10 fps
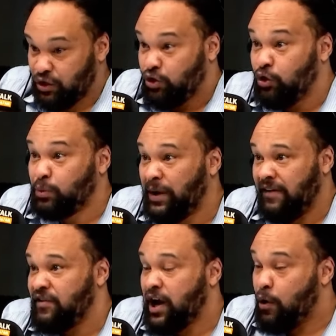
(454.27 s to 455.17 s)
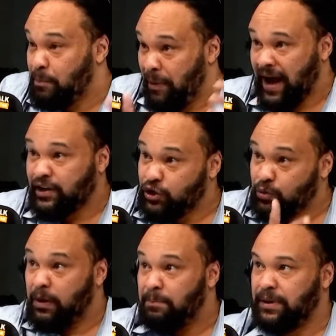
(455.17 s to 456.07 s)
could we ever go back
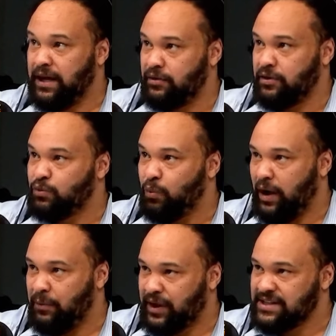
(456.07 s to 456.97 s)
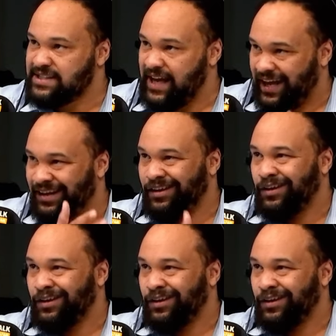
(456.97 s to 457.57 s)
to a period where we can say,